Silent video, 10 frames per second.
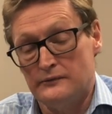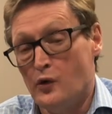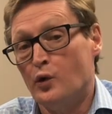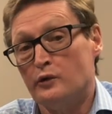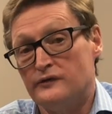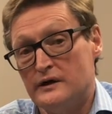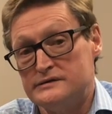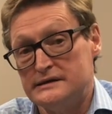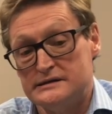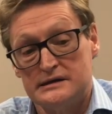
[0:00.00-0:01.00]
All of
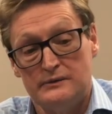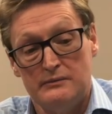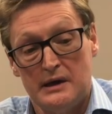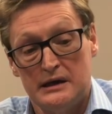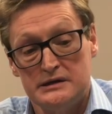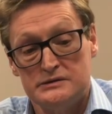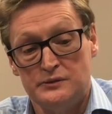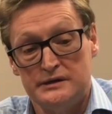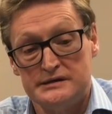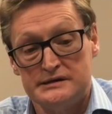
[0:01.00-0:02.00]
those things can be managed
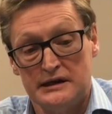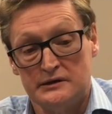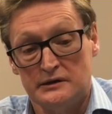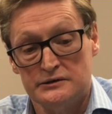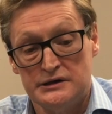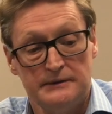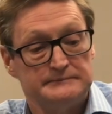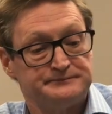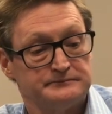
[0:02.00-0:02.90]
with this technology.